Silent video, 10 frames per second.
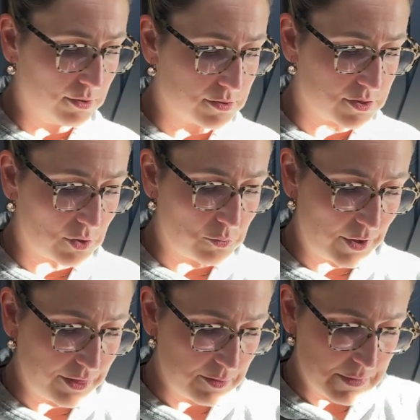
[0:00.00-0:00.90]
So
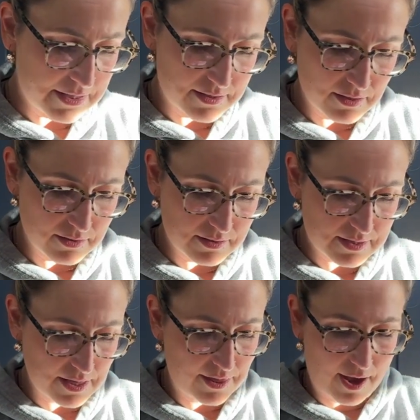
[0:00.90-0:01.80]
with the muscles
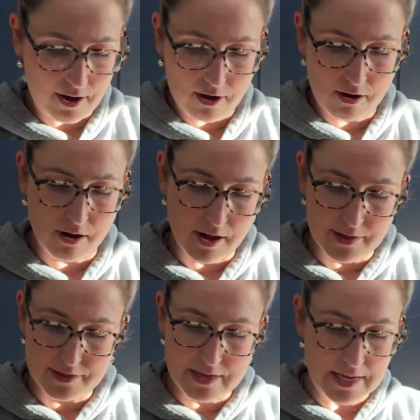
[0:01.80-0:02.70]
that are
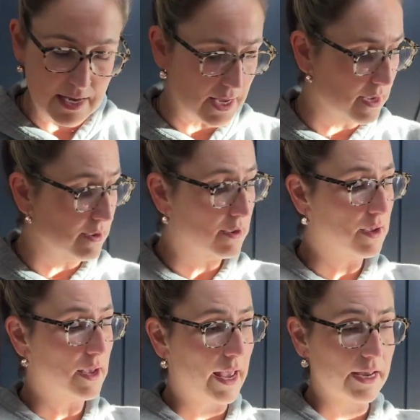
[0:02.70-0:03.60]
on the
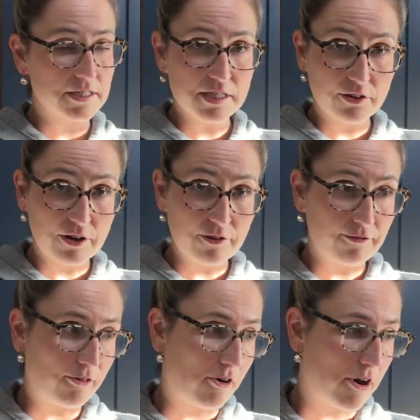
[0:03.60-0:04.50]
anterior
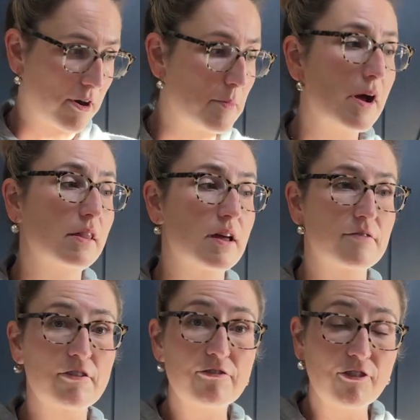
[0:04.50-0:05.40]
forearm, a lot of
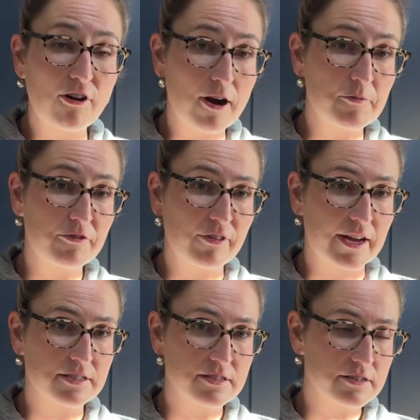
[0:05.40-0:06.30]
the forearm
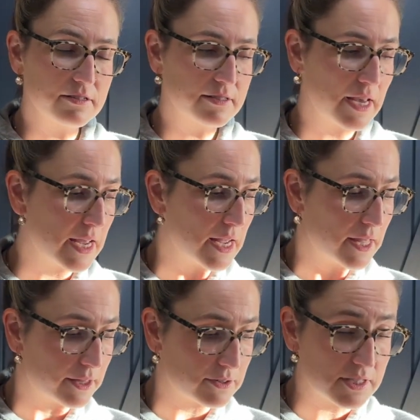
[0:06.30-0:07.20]
flexors,
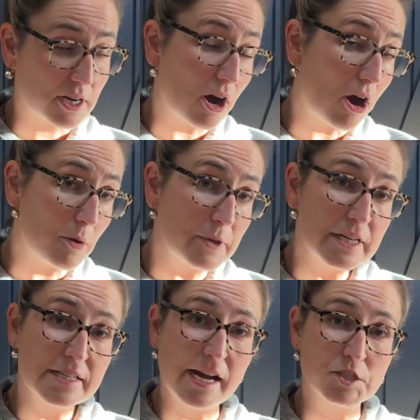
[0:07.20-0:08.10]
there is a common
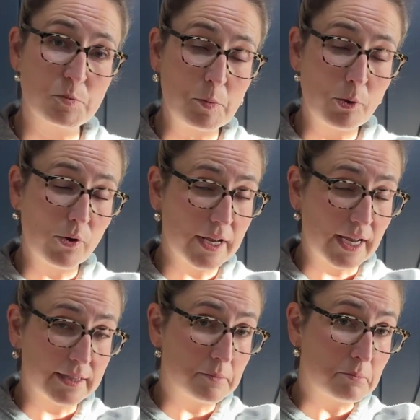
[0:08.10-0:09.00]
attachment point
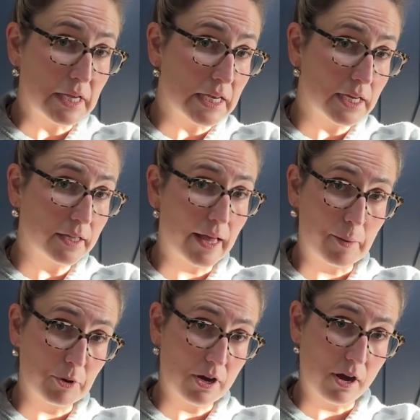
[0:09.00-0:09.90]
at the medial
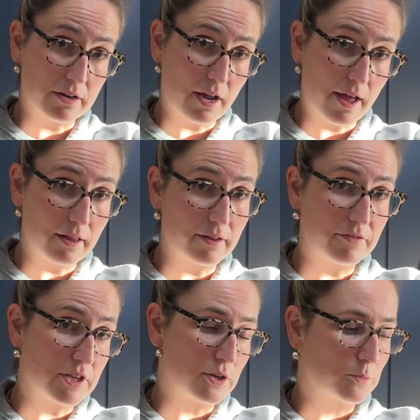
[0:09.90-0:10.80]
epicondyle of the
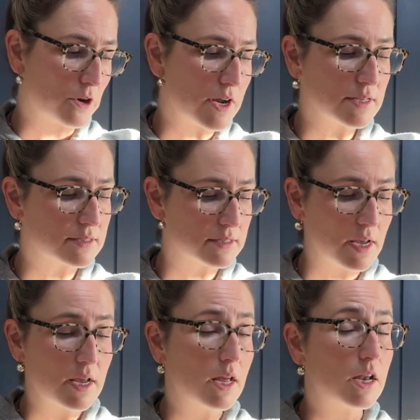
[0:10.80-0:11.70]
humerus.
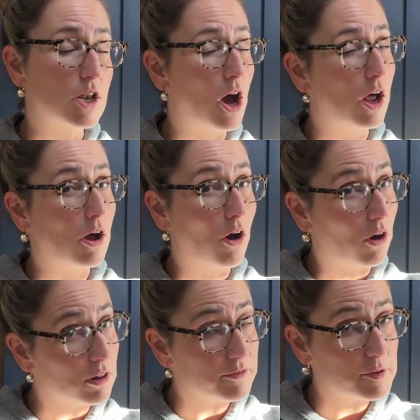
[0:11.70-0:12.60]
Not
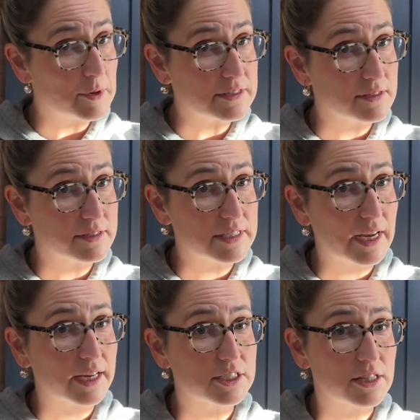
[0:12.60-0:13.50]
all of the muscles
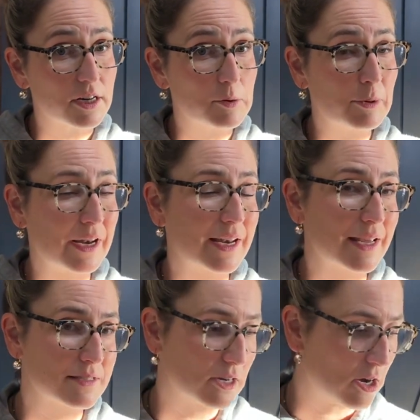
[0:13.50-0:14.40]
attach there, but it
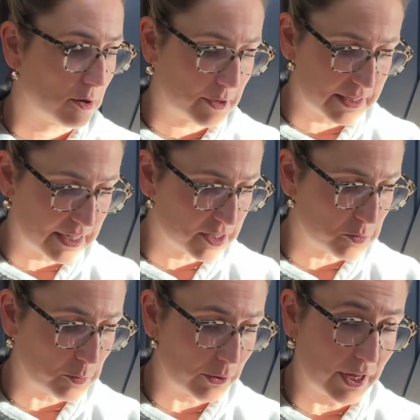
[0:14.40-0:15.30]
is a common
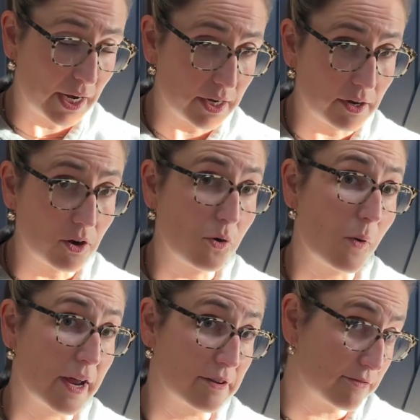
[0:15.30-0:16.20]
attachment point and
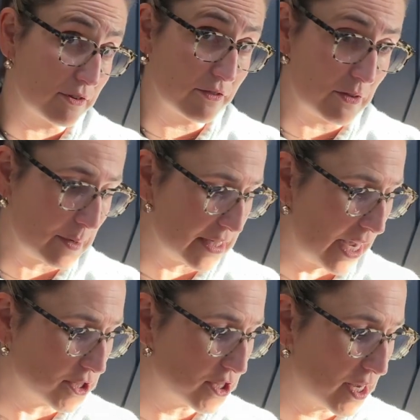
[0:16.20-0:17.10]
quite a few of them
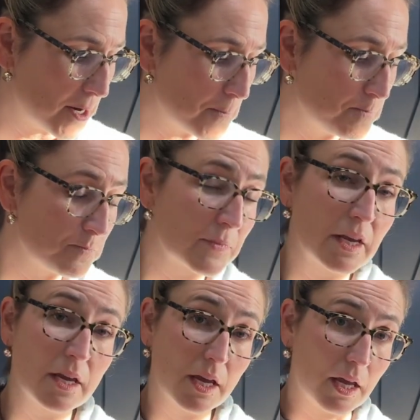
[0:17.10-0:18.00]
attach there,
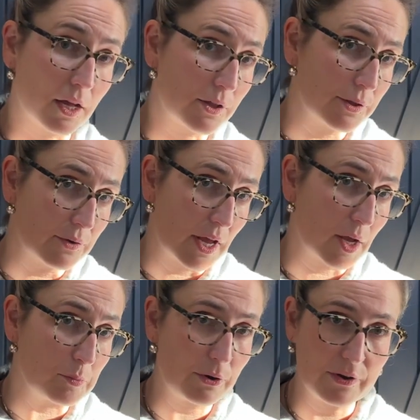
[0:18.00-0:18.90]

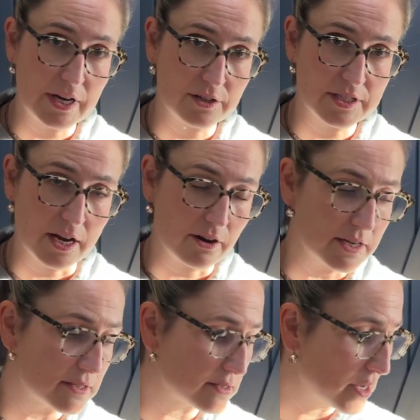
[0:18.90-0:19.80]
including Pronator
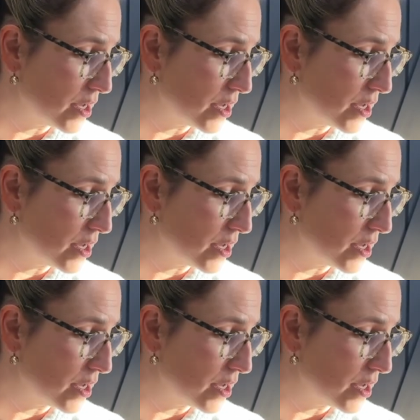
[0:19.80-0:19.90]
Teres.